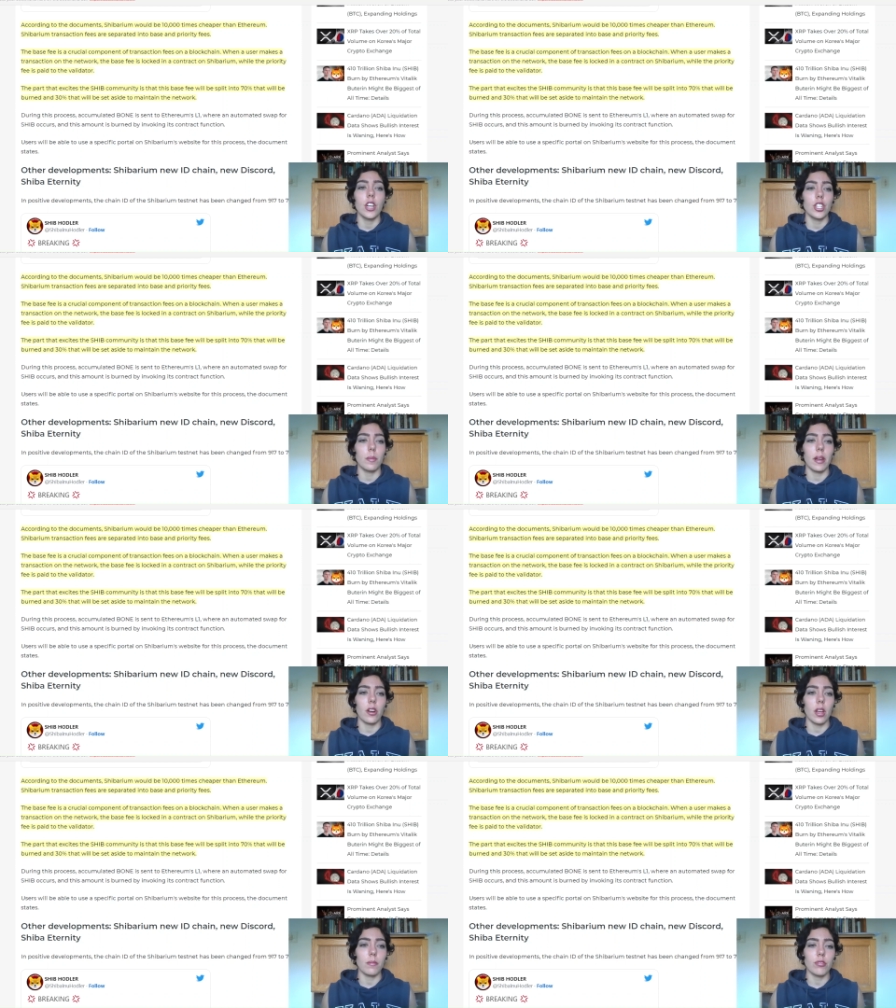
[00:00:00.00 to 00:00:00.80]

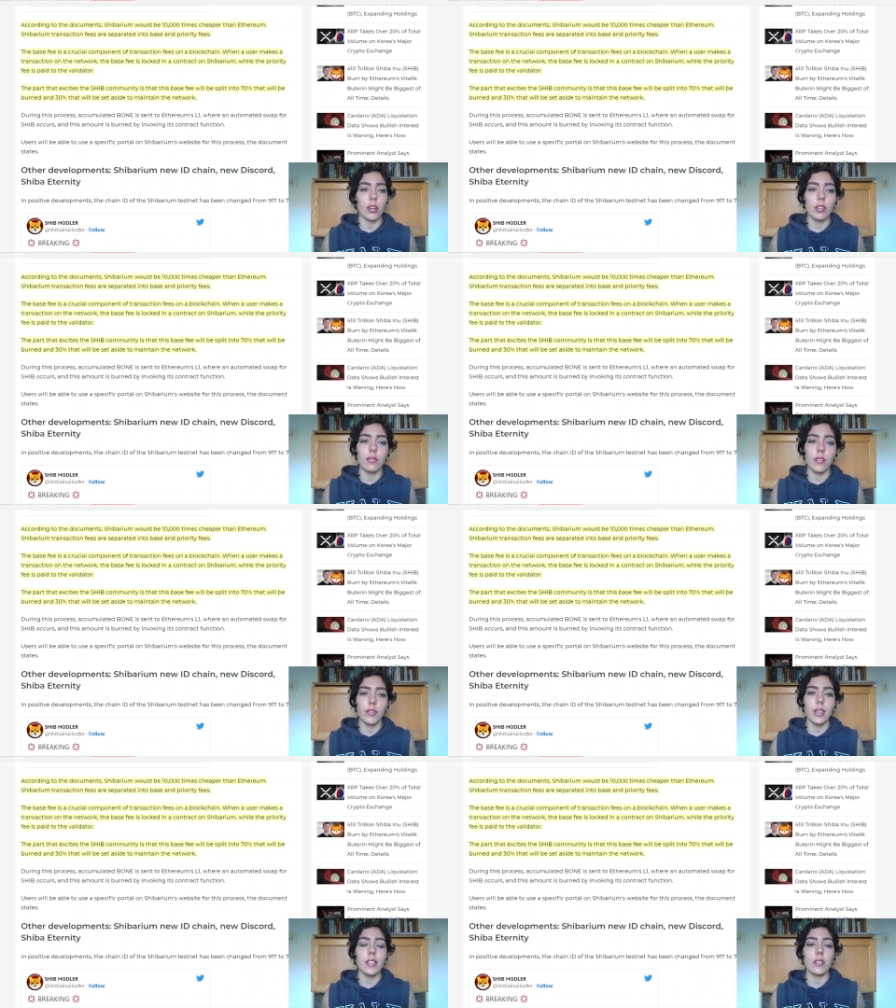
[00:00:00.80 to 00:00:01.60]
Shibarium transfer
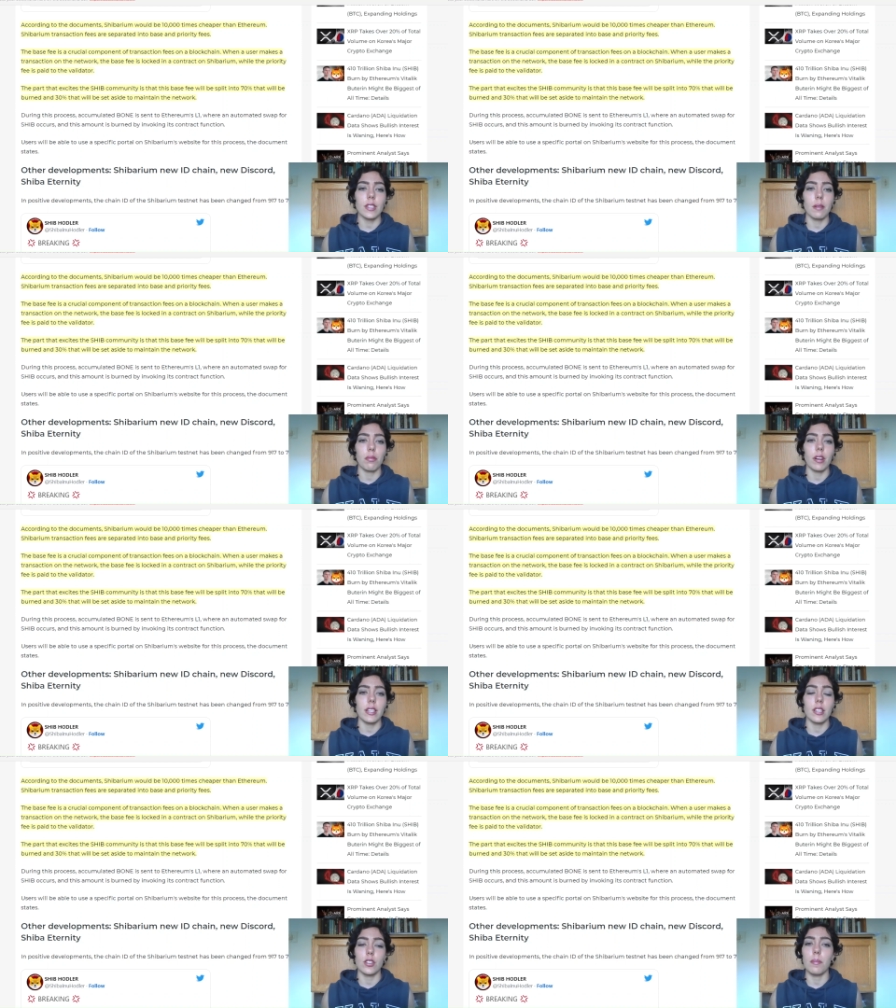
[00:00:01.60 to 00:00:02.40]
fees are
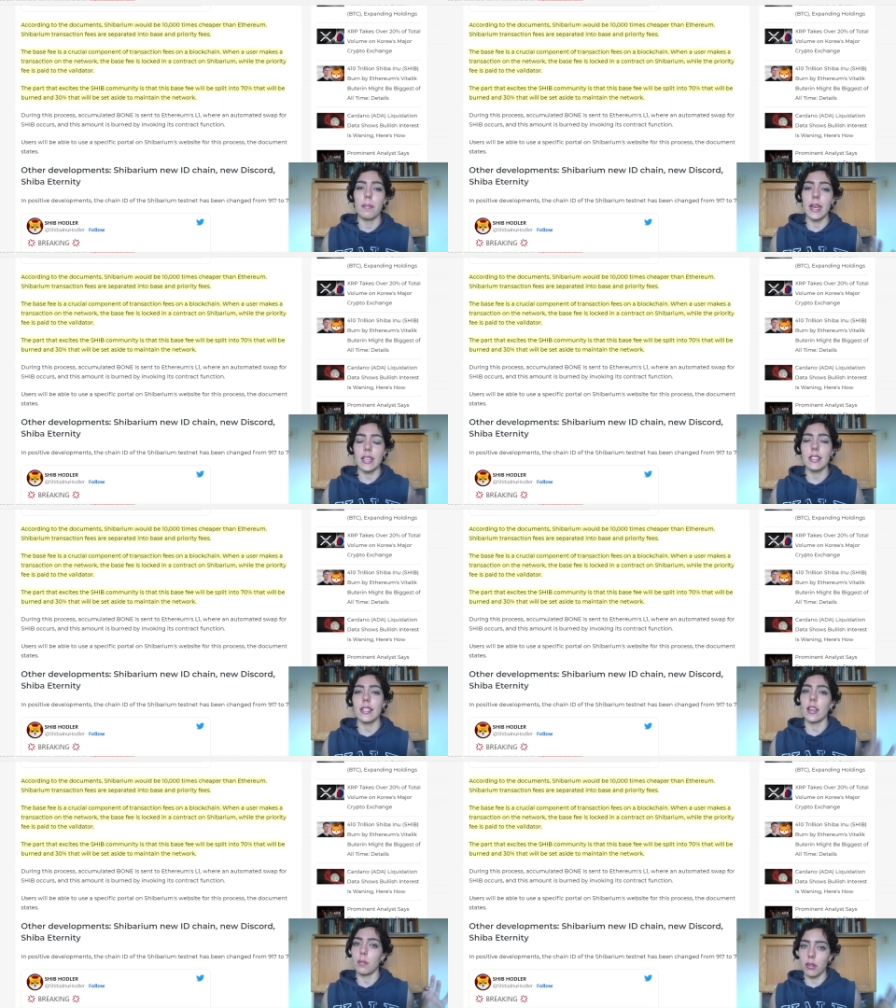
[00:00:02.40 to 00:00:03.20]
separated into base
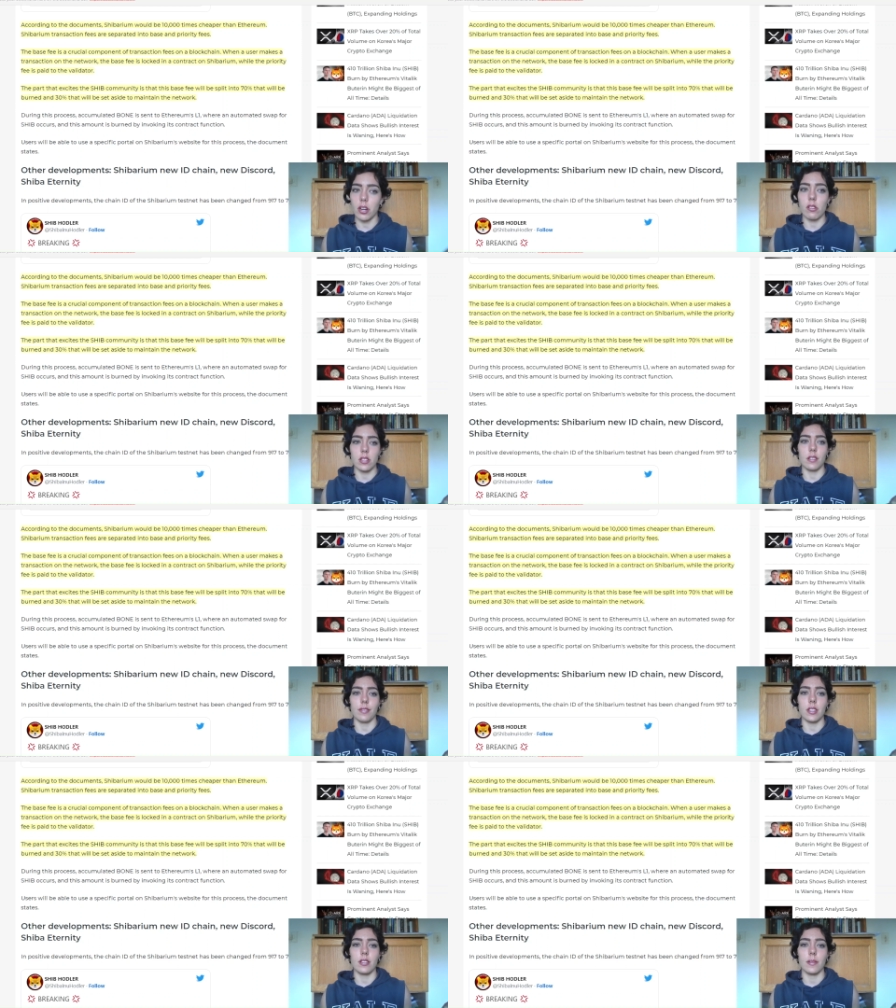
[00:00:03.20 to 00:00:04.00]
and priority
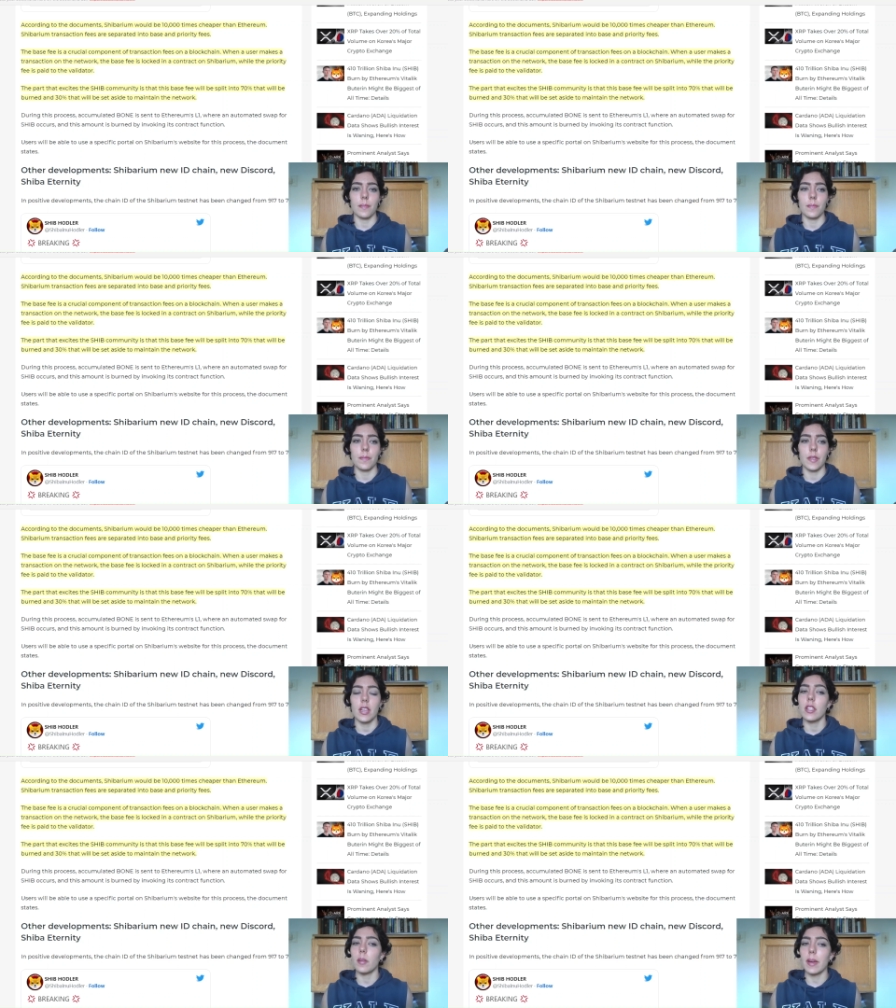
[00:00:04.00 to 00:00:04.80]
fees.
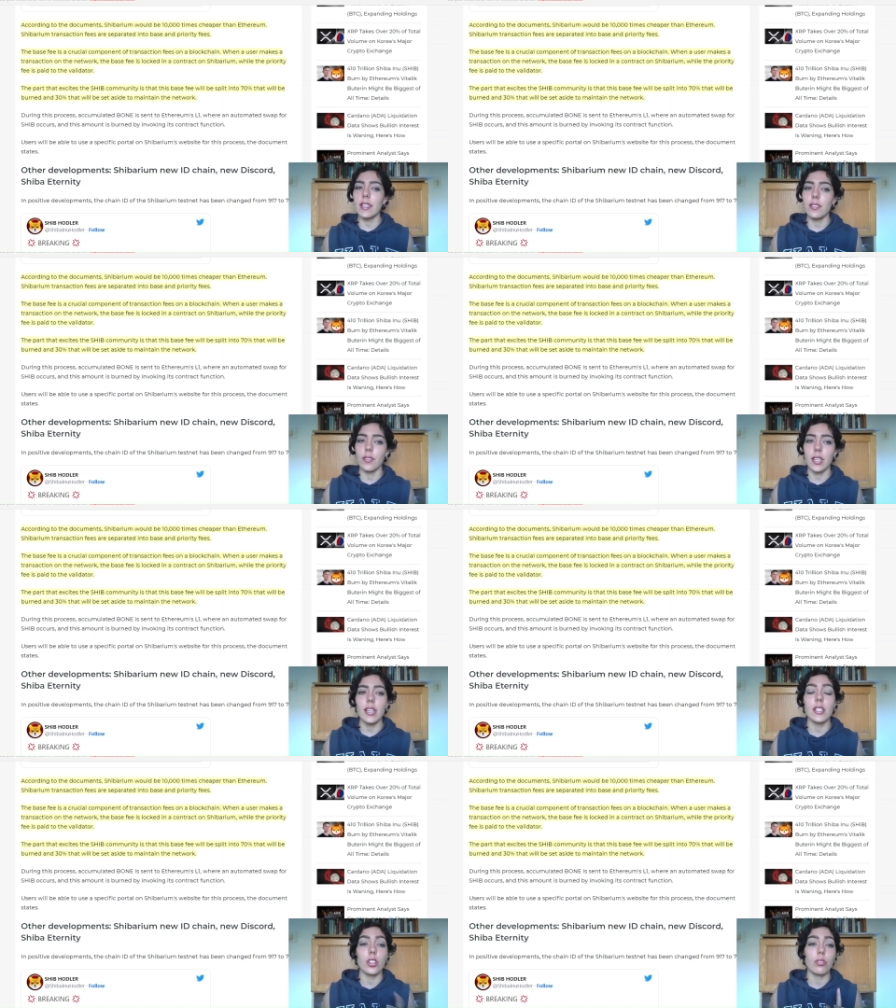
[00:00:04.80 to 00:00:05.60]
The base
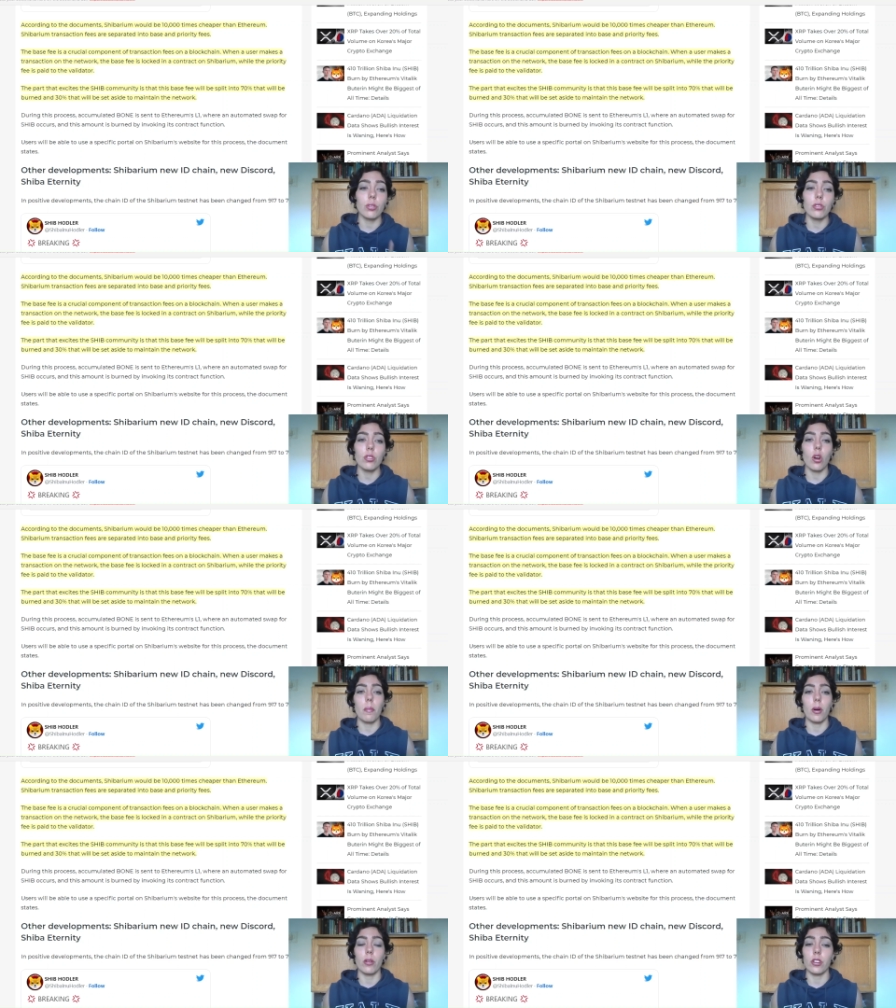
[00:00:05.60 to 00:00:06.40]
fee is a crucial
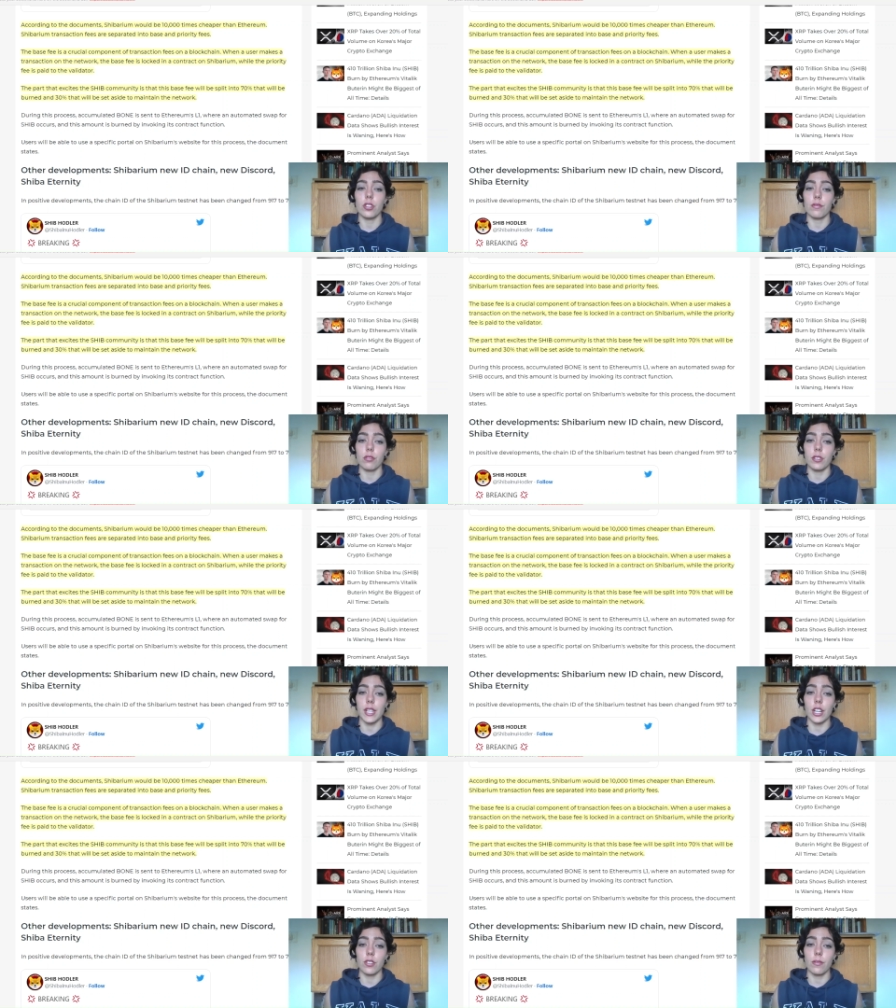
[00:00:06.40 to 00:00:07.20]
component of
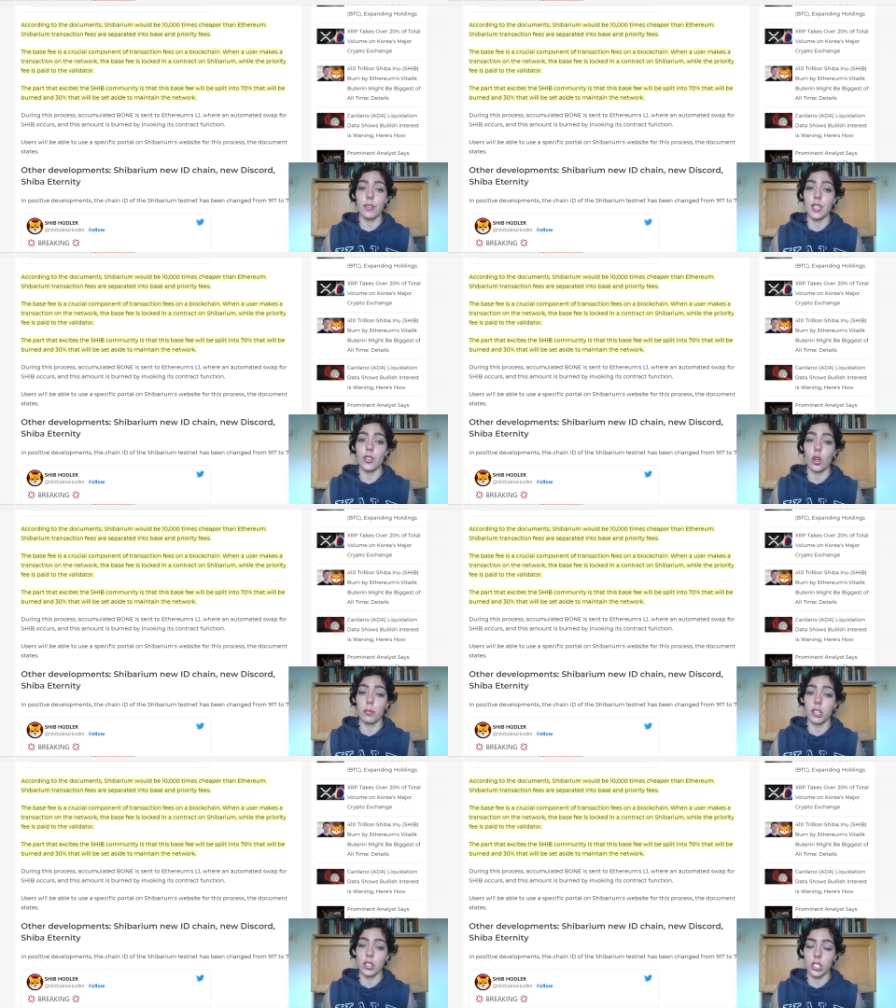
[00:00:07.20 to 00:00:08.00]
transaction fees on a
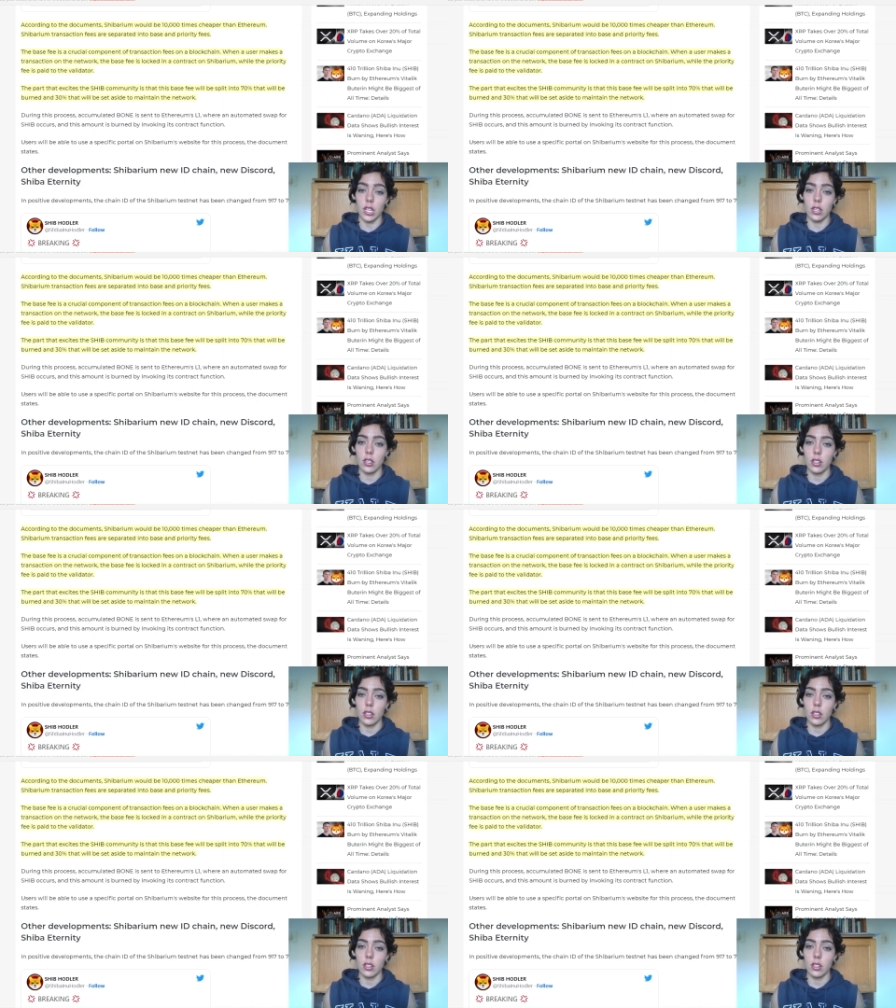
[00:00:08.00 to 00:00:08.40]
blockchain.